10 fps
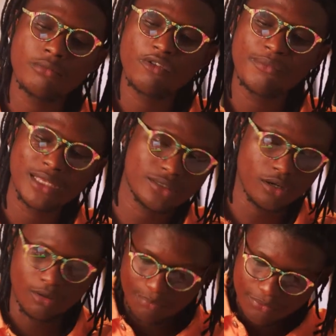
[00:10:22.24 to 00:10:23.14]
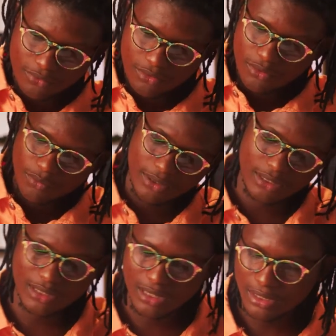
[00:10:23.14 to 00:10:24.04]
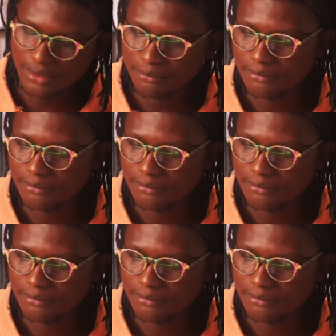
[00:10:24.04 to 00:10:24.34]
movement up to the Steadicam.